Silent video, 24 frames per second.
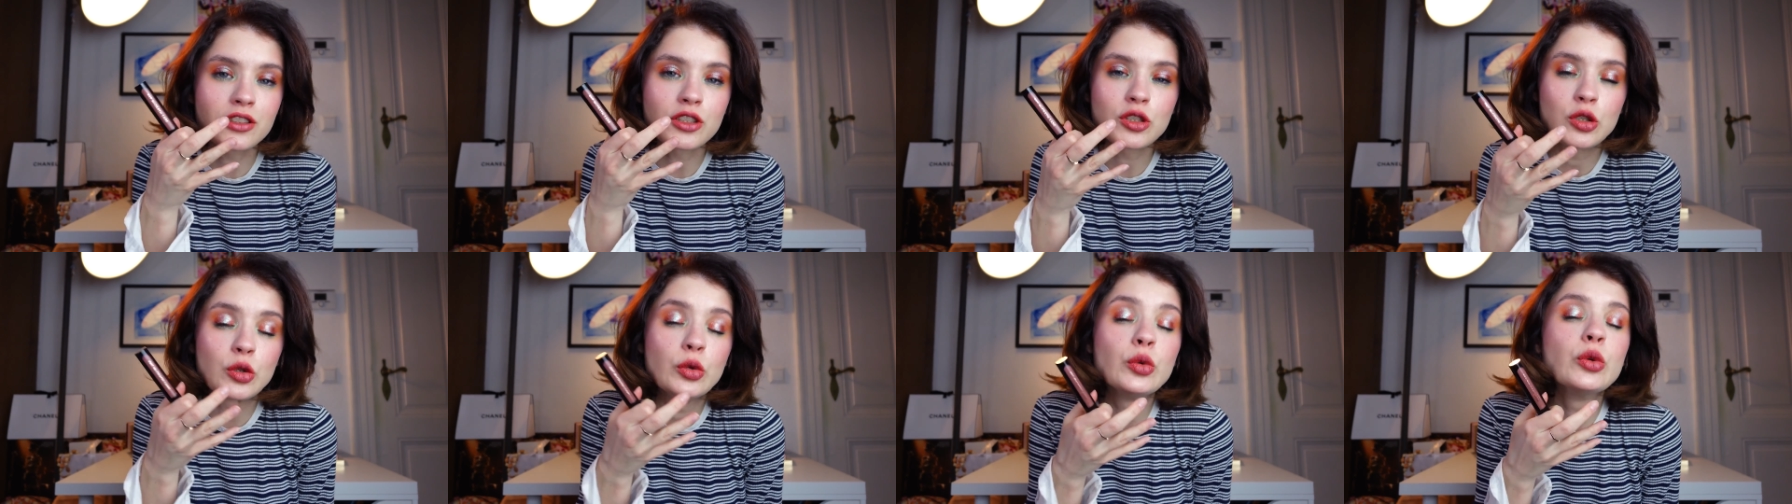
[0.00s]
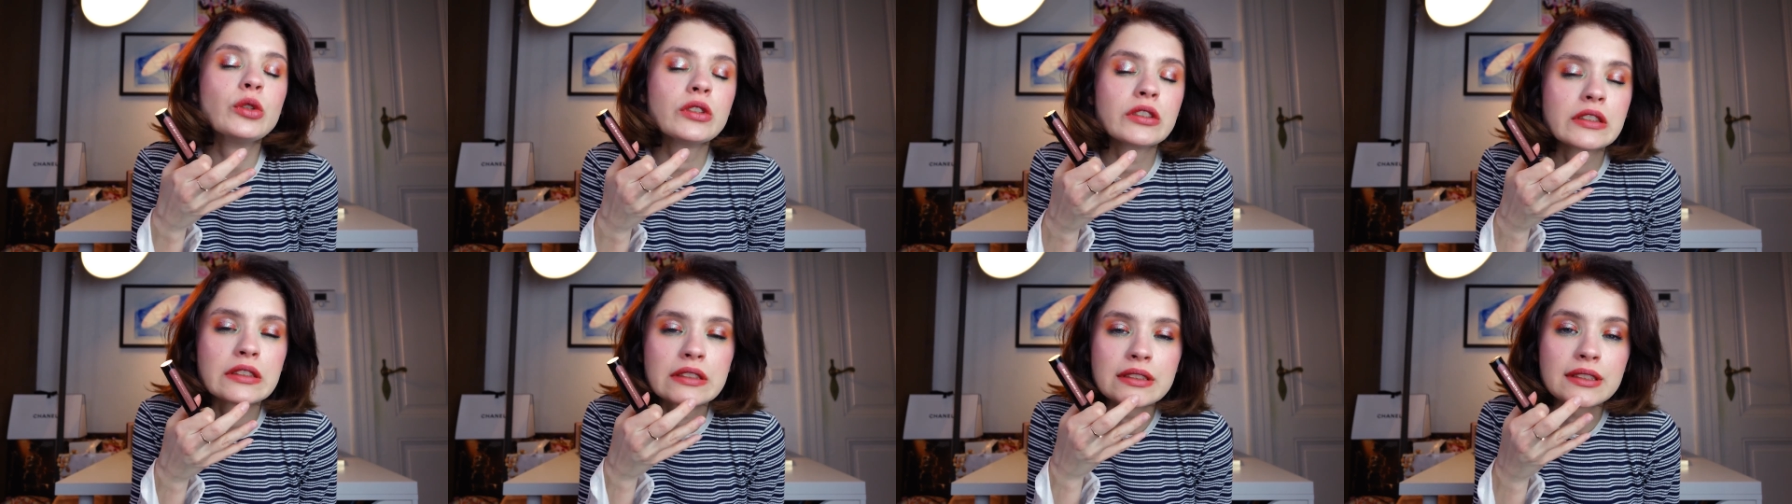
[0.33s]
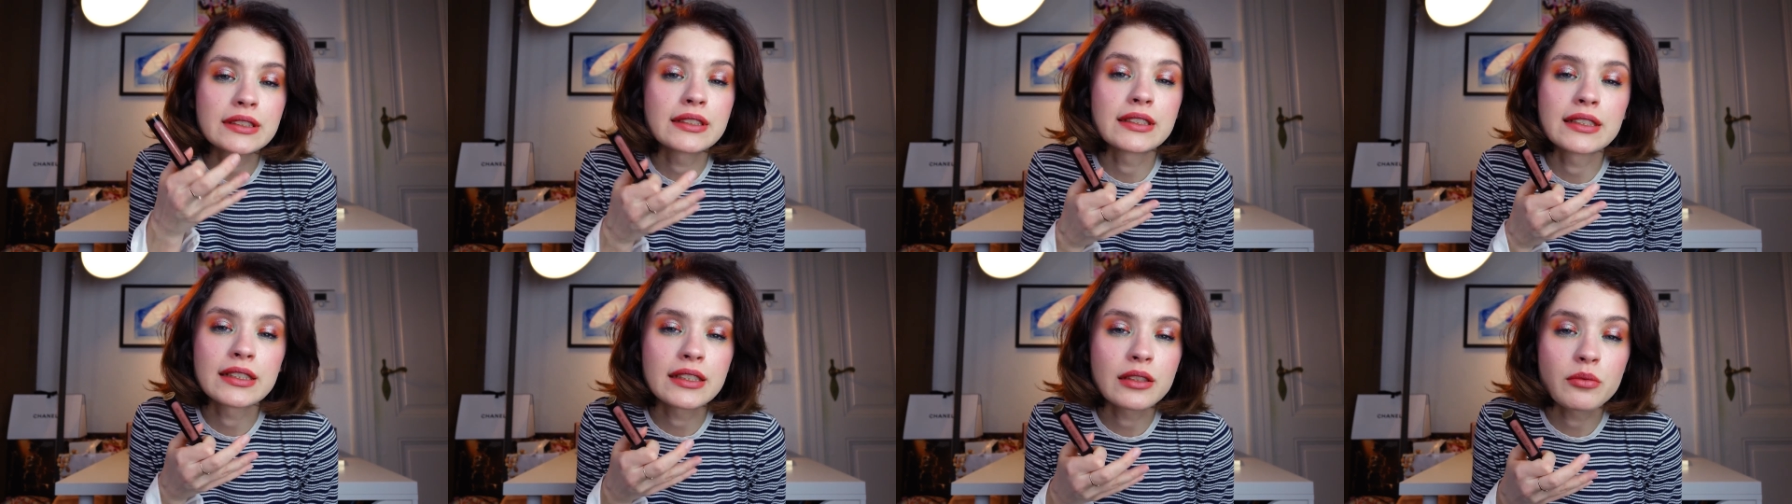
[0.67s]
coolness a
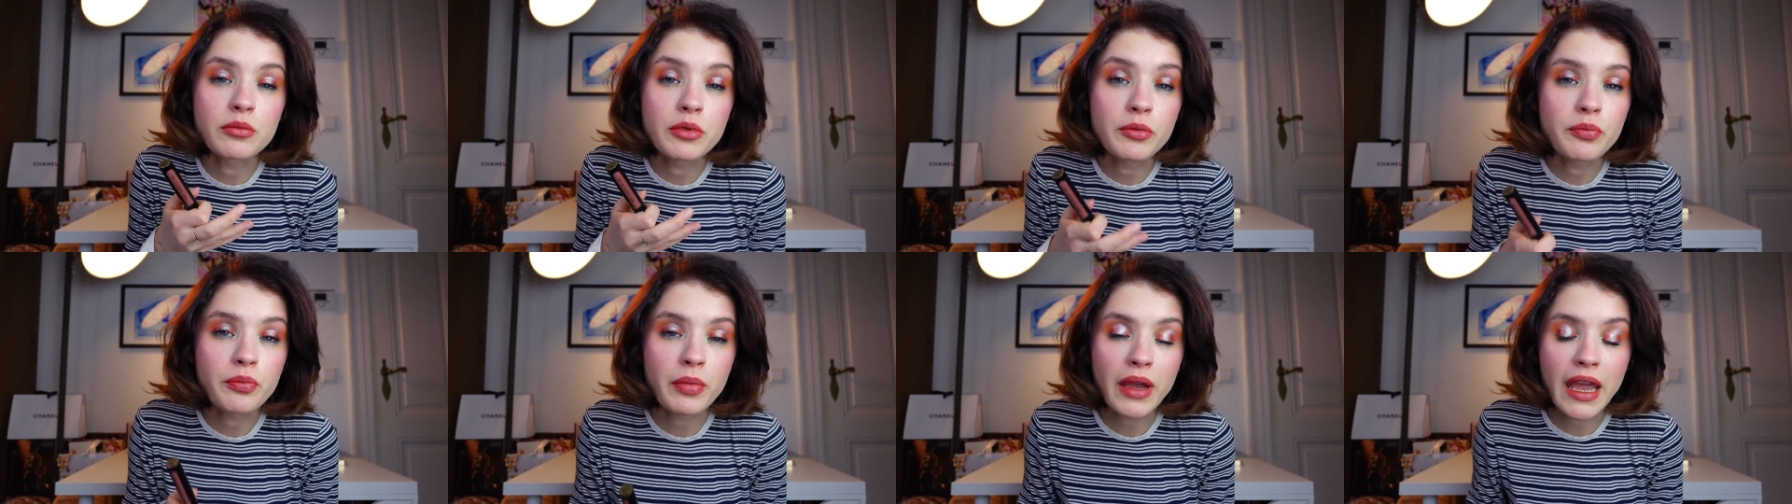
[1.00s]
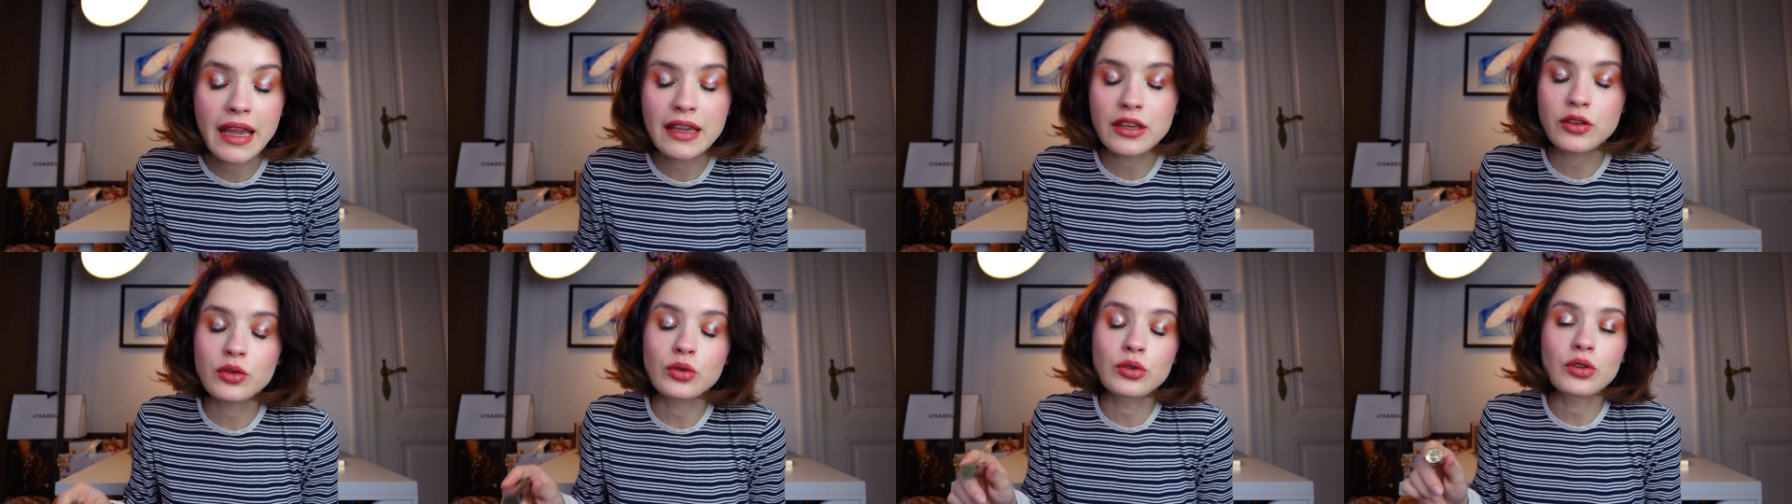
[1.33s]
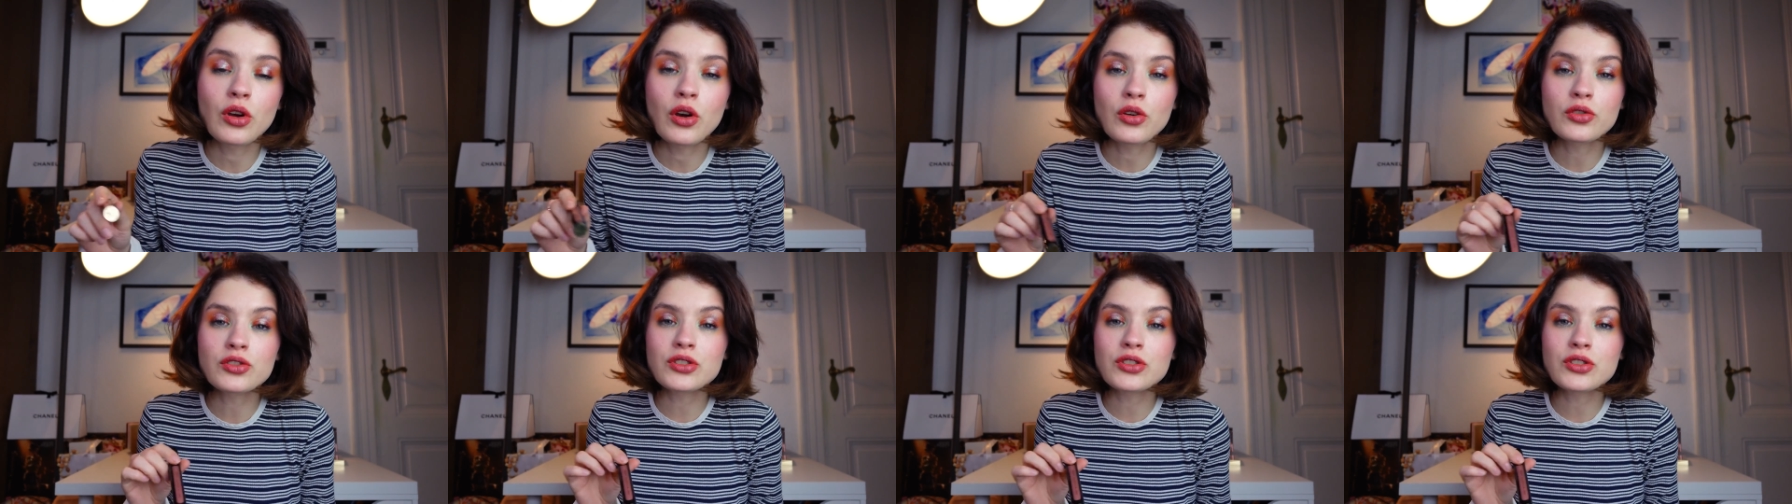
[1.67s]
little bit back, you know?